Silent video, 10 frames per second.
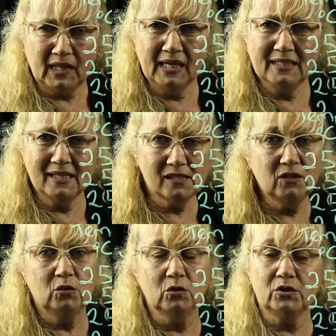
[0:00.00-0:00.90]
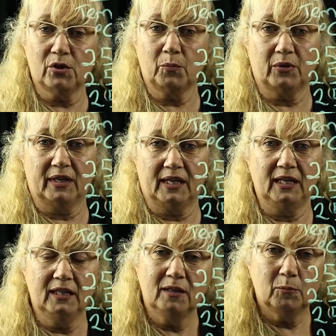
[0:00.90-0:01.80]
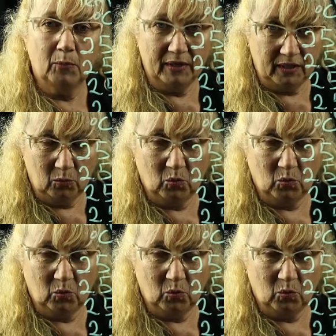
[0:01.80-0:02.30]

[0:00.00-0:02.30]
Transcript: It doesn't look so pretty, but it